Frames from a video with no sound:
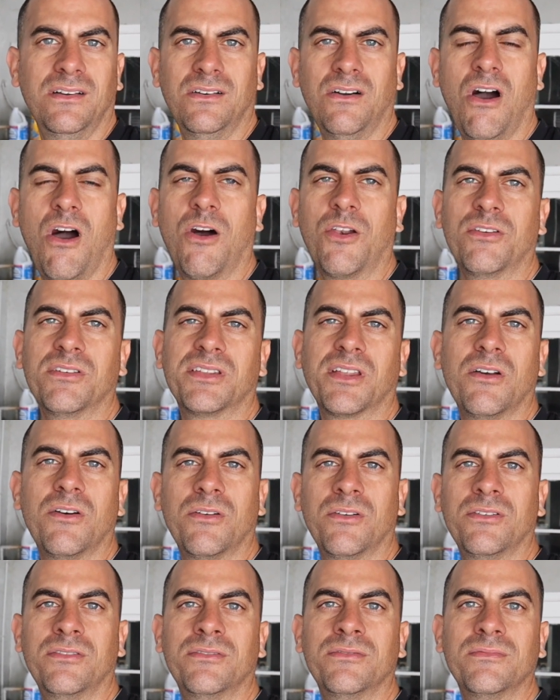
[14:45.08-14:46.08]

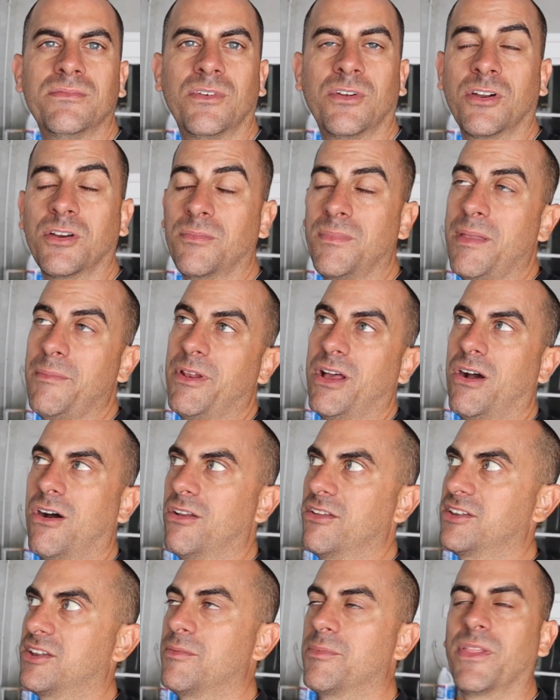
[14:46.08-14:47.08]
AutoZone, or maybe not
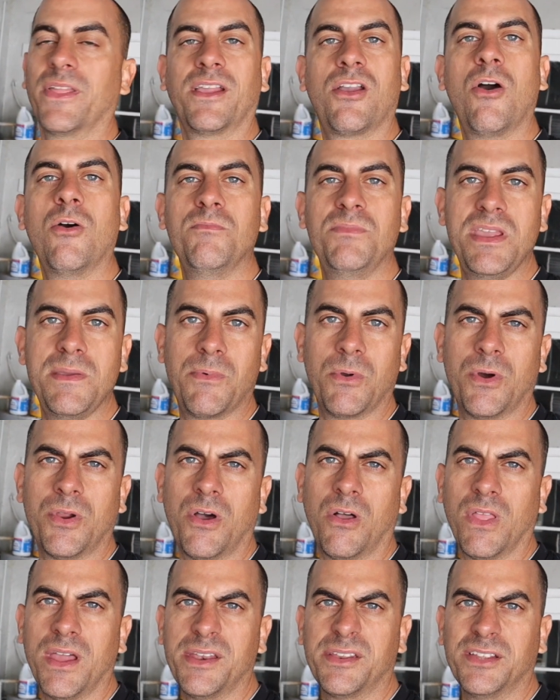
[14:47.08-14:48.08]
AutoZone, but like Home Depot and
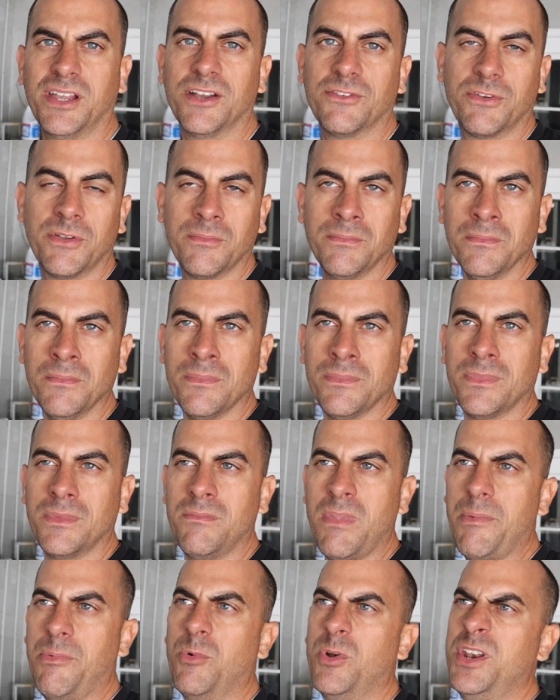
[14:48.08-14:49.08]
all that stuff.
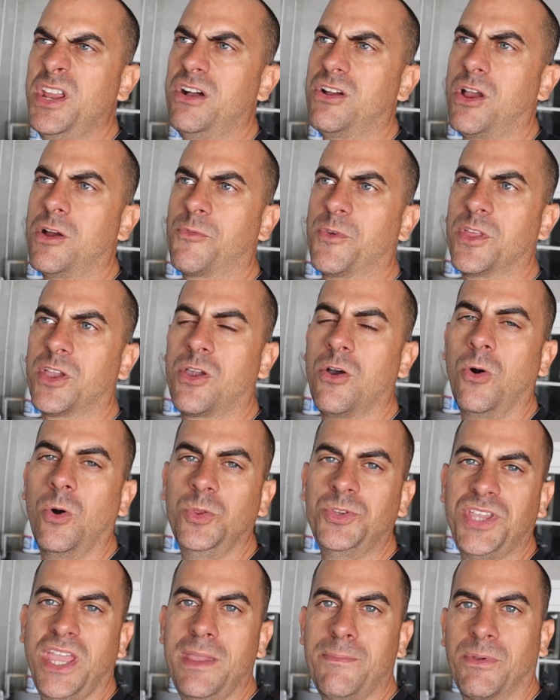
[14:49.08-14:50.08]
Maybe one day I'll go for the
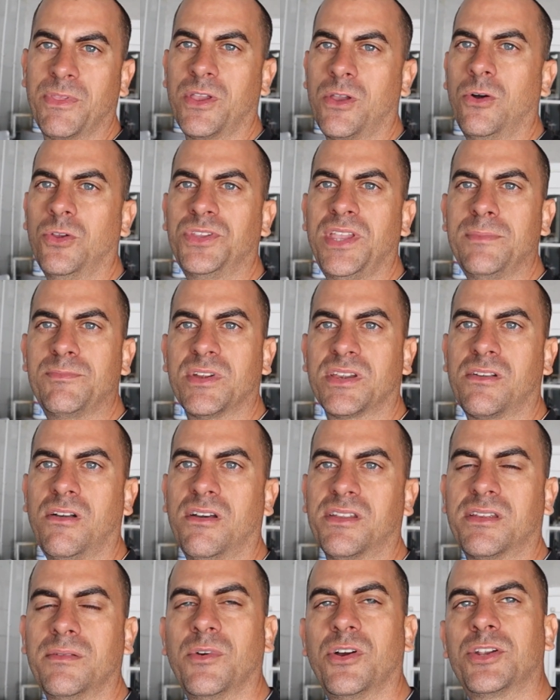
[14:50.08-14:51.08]
gold tape, but the gold tape just
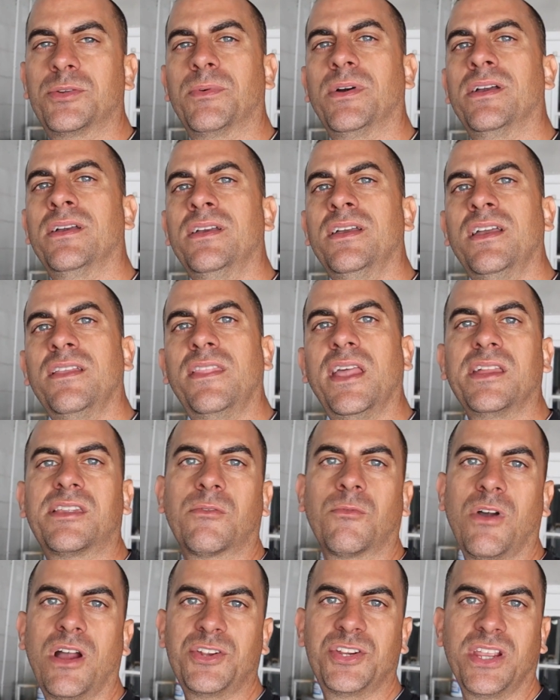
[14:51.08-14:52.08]
costs so much. But thanks
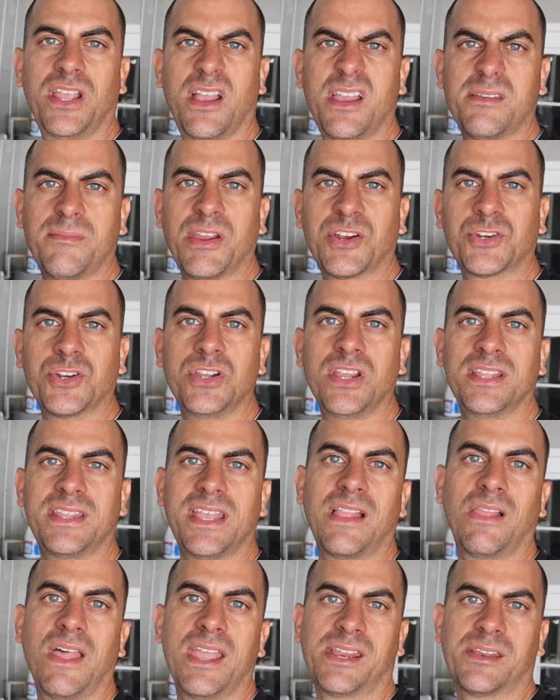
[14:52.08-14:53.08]
for watching, guys. Make sure you hit
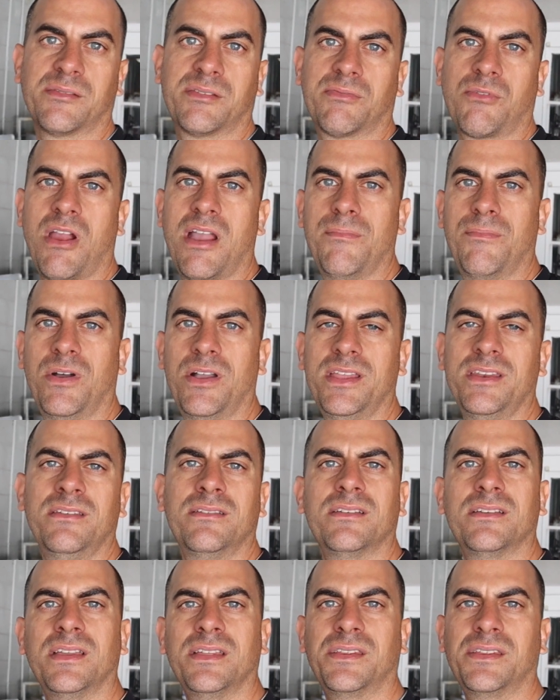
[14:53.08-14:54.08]
that like and subscribe button,
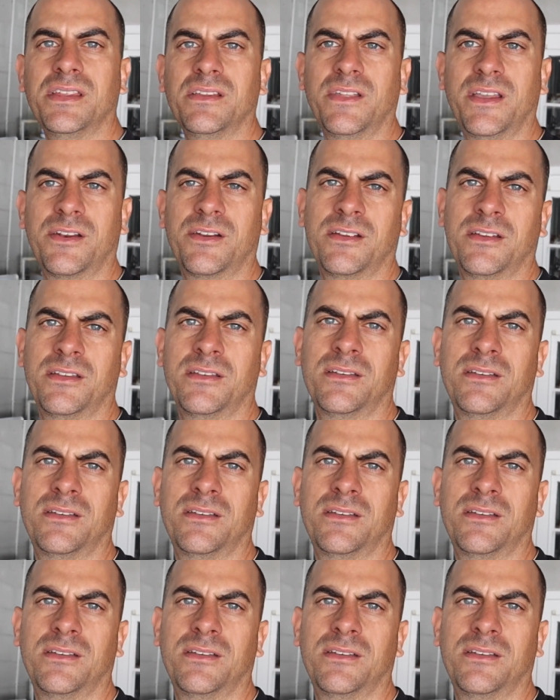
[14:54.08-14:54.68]
and see you later.